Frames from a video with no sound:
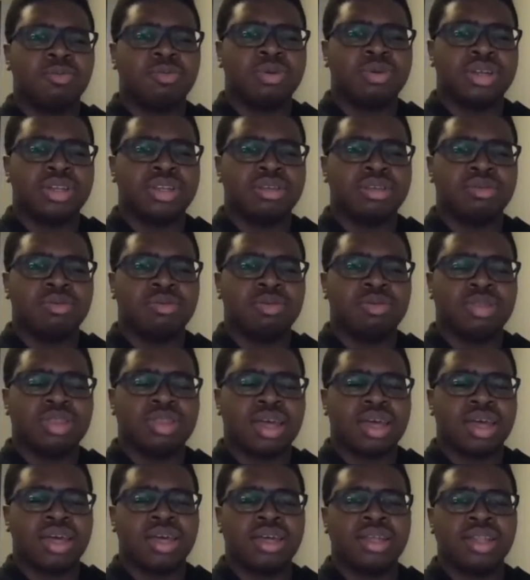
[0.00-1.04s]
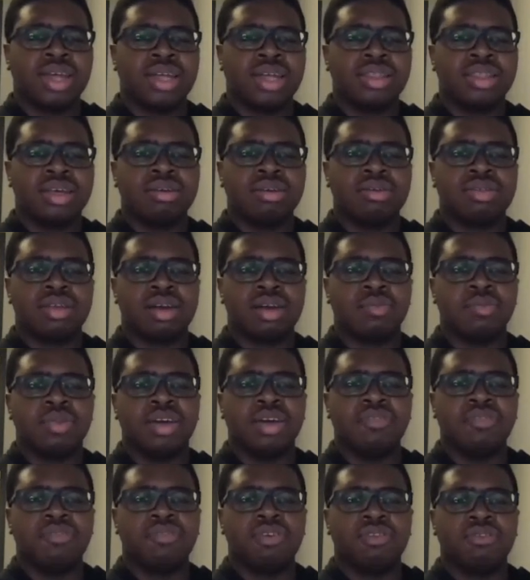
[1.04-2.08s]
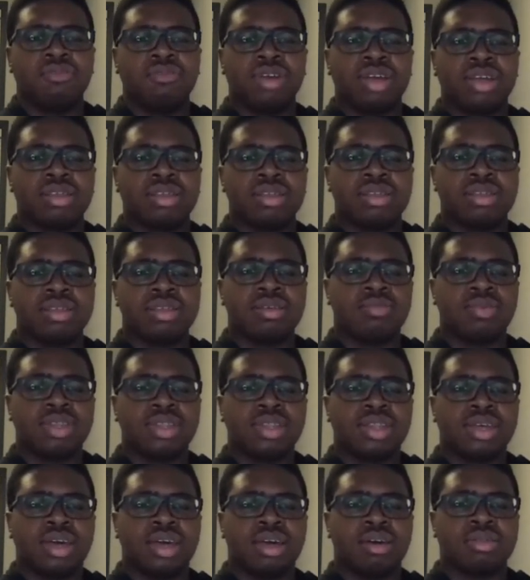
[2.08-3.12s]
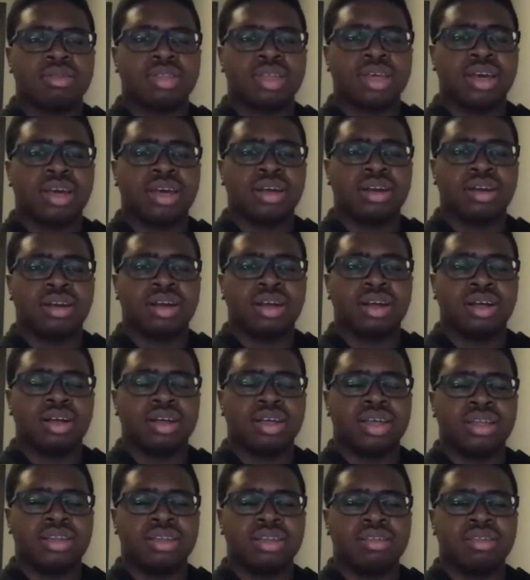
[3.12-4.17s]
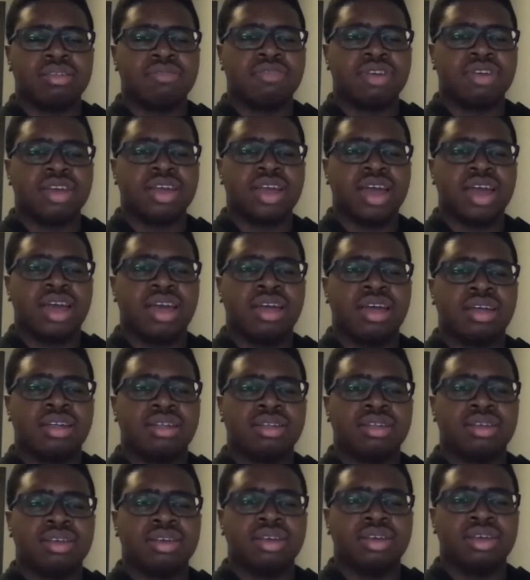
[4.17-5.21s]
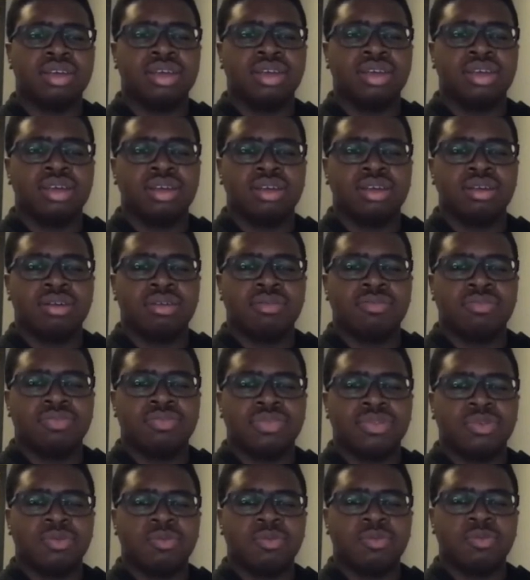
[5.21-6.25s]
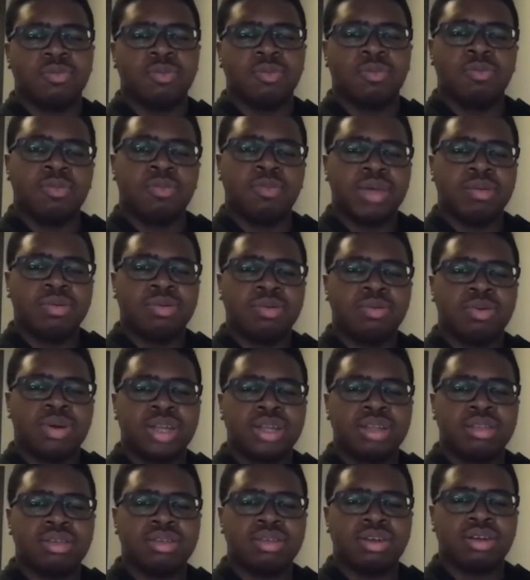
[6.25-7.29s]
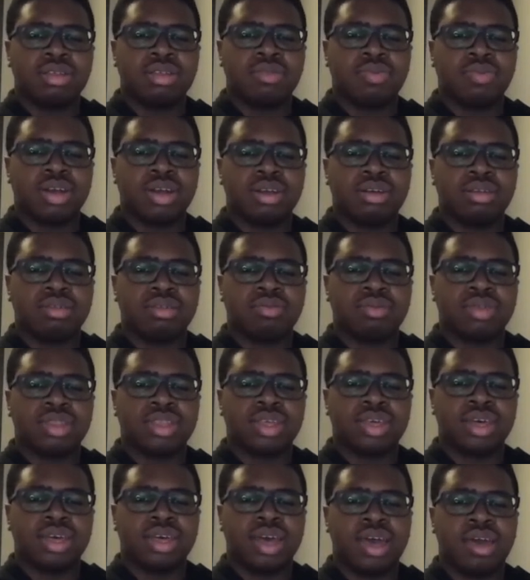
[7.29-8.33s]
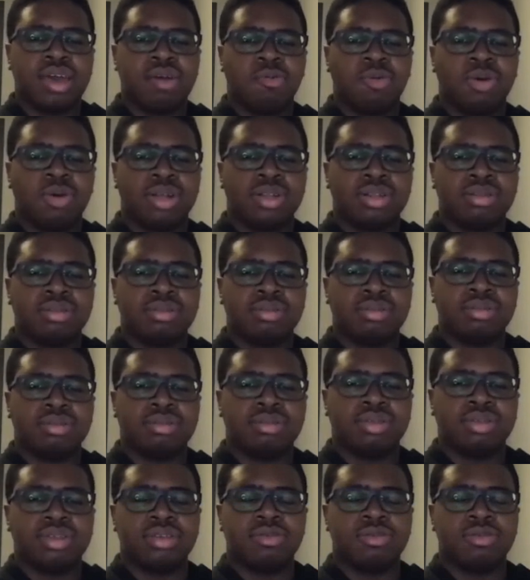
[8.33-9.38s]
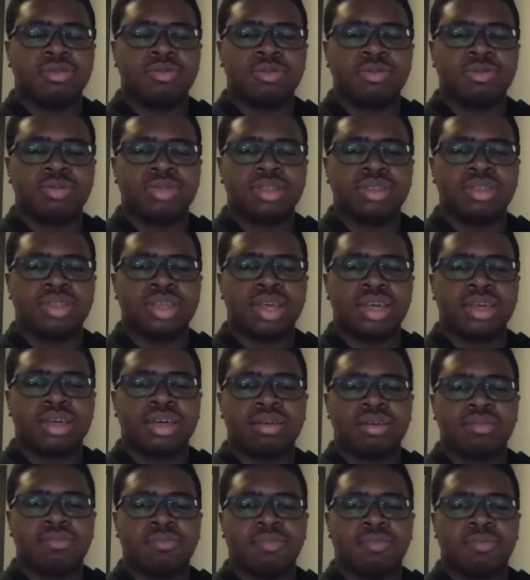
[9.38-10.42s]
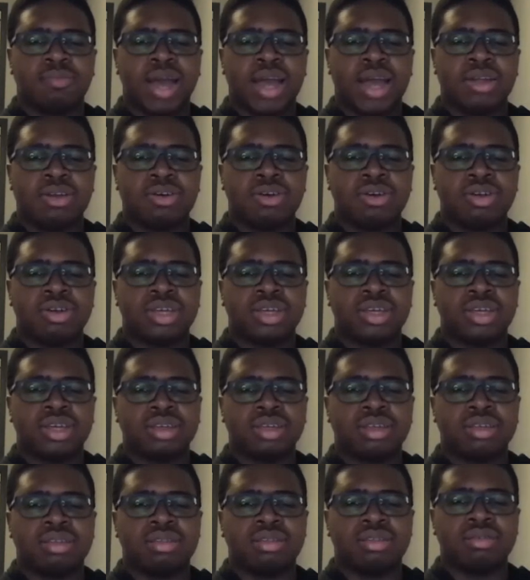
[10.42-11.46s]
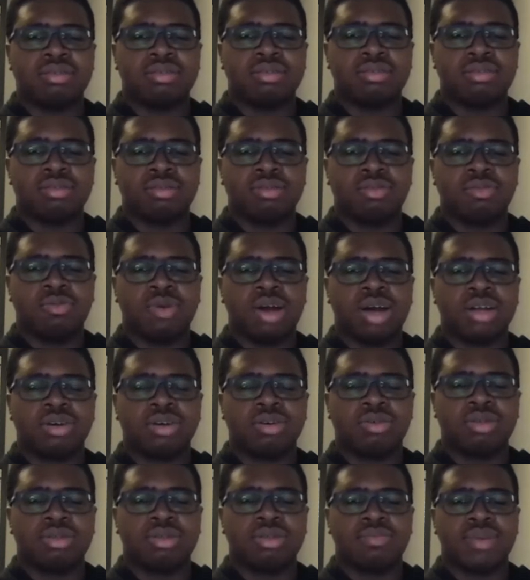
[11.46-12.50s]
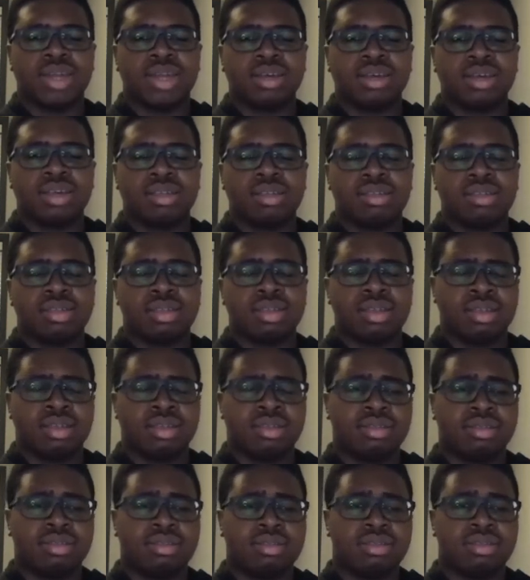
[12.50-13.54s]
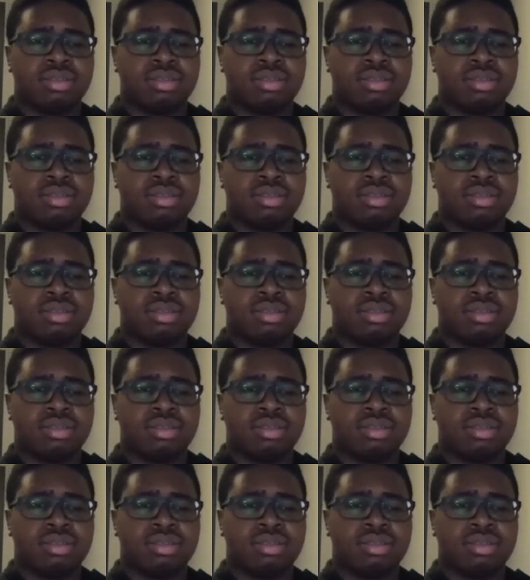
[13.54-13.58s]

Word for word: Would you say that there's some level of racism in the healthcare industry? And maybe what is your experience with it? And what do you think minority kids who want to go to medicine